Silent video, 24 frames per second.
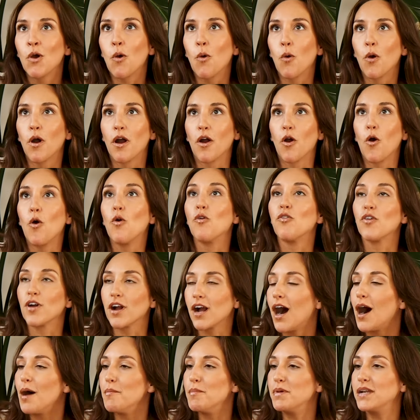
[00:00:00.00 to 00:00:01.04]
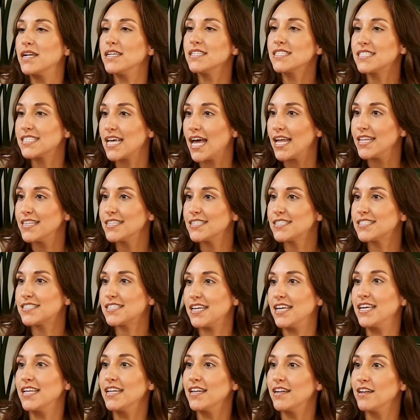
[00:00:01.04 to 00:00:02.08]
or overcome in a sense
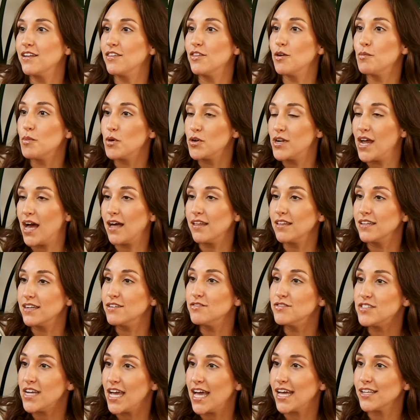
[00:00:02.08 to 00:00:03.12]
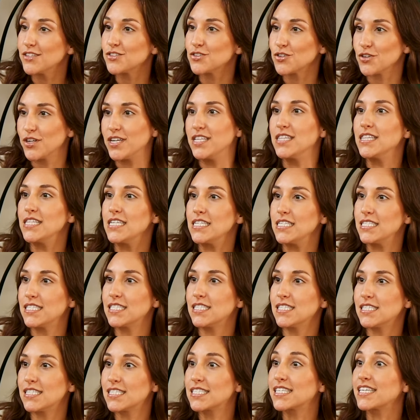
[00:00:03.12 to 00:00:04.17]
in the modality of dance, or in
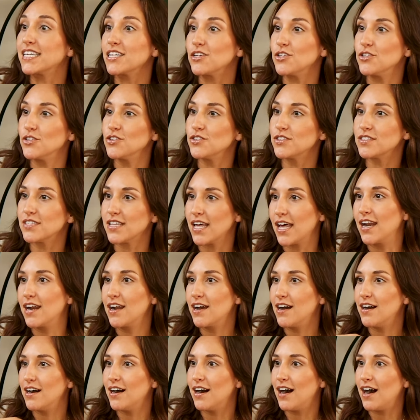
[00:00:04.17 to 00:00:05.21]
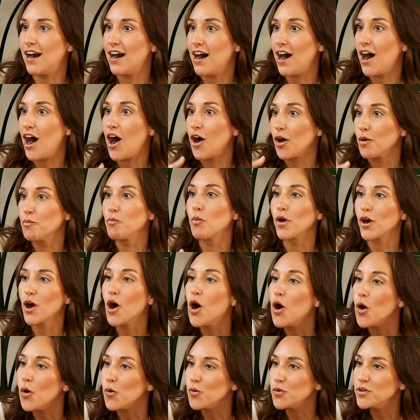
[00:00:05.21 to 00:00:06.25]
these skills that are more
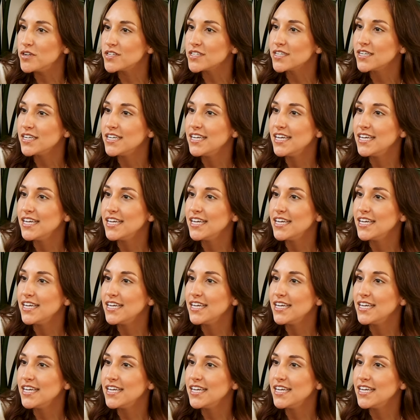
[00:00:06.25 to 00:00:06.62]
honed.